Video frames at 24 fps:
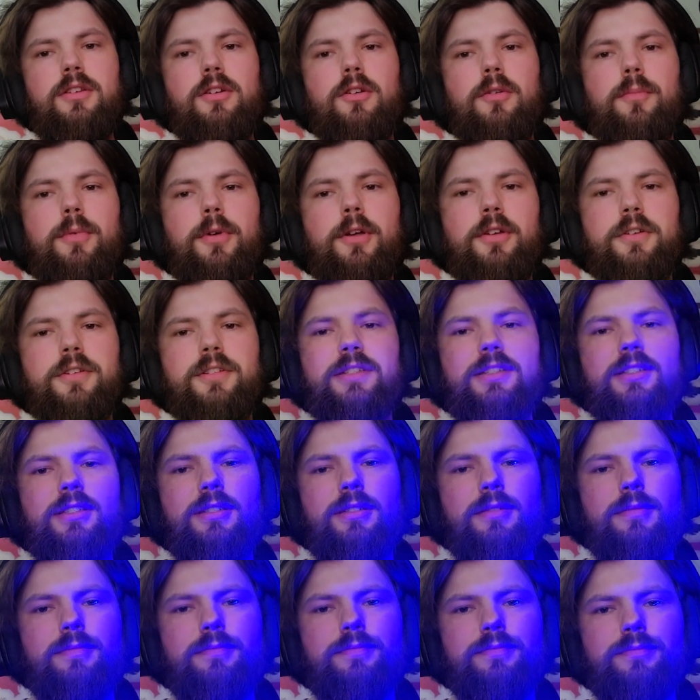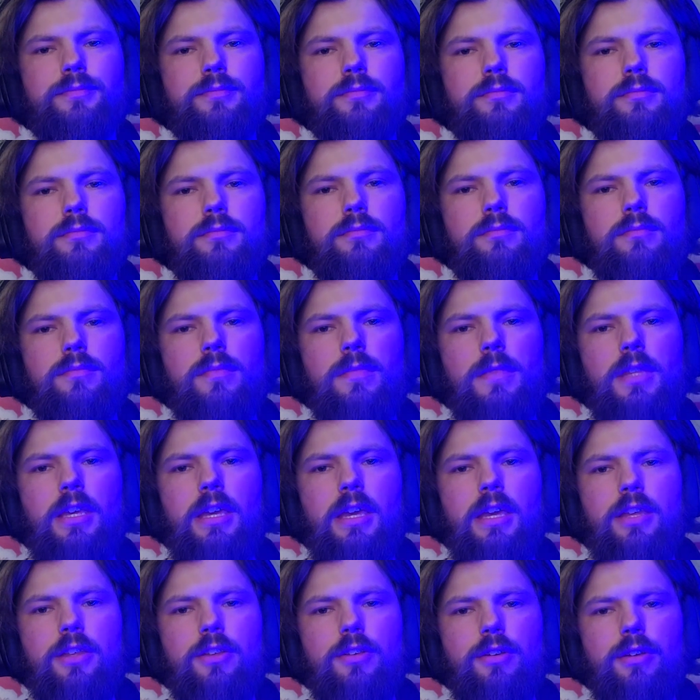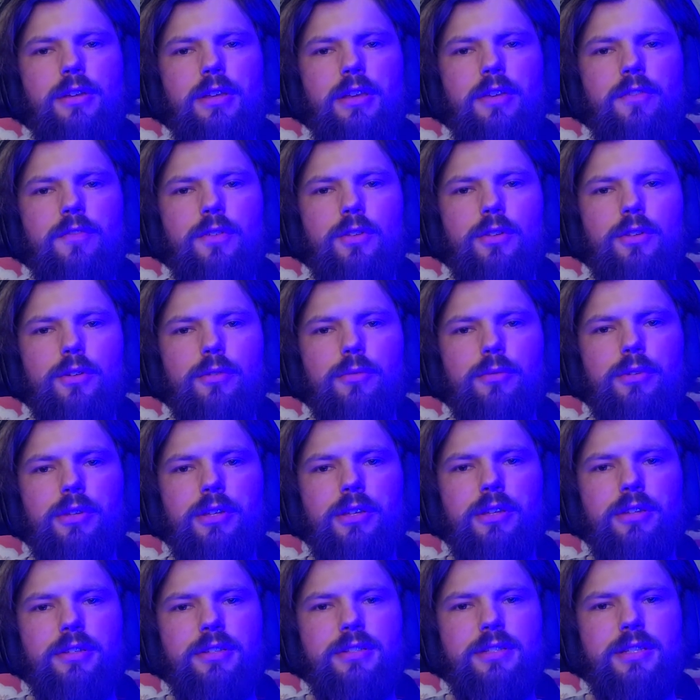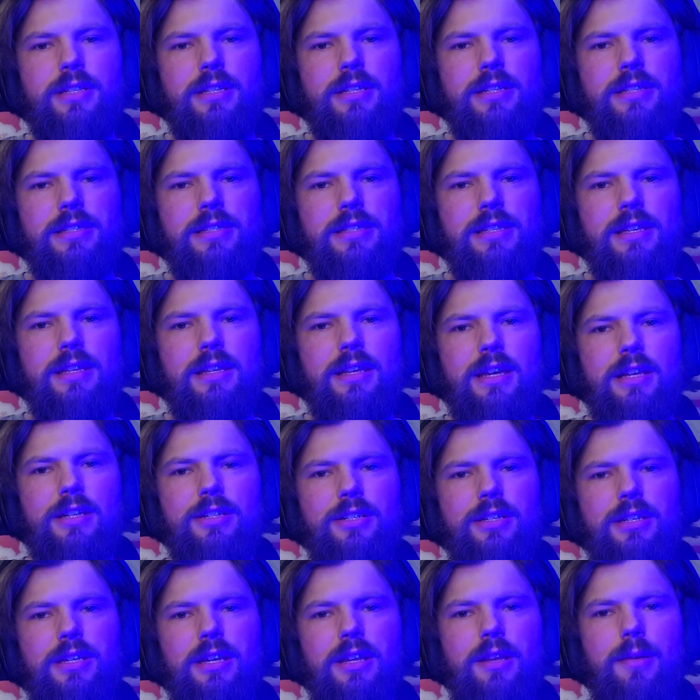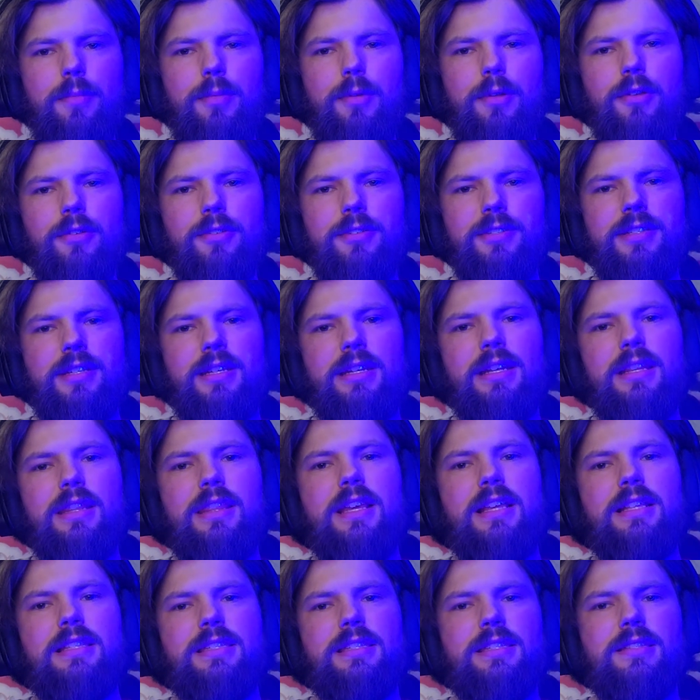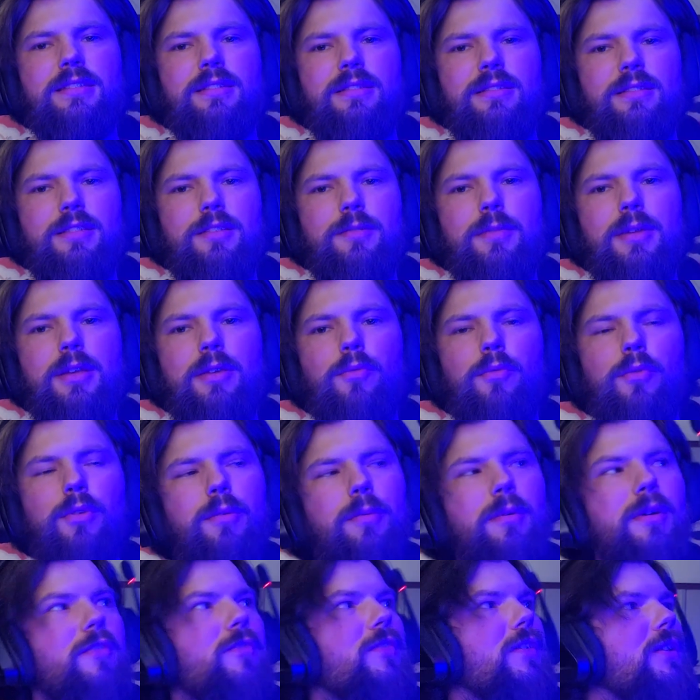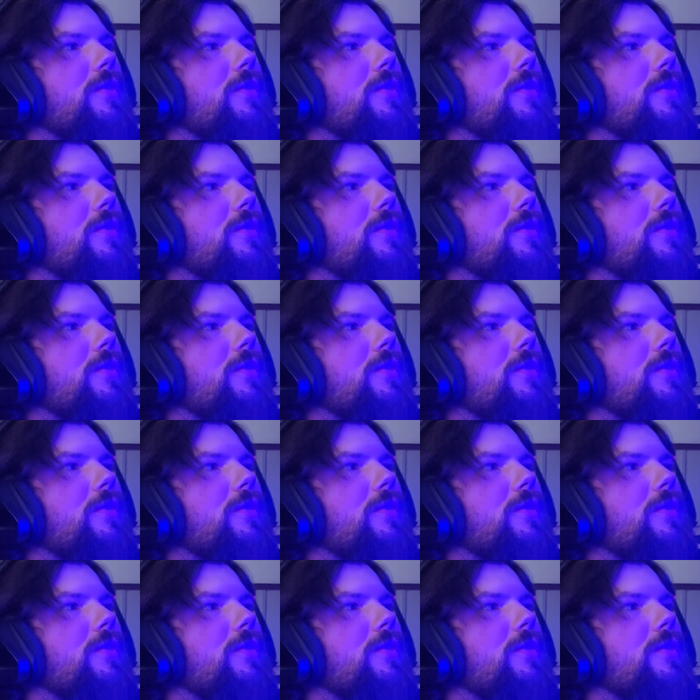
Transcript: So, Pulse, if you look really close, you can see it actually kind of pulsing. And that's, to me, one of my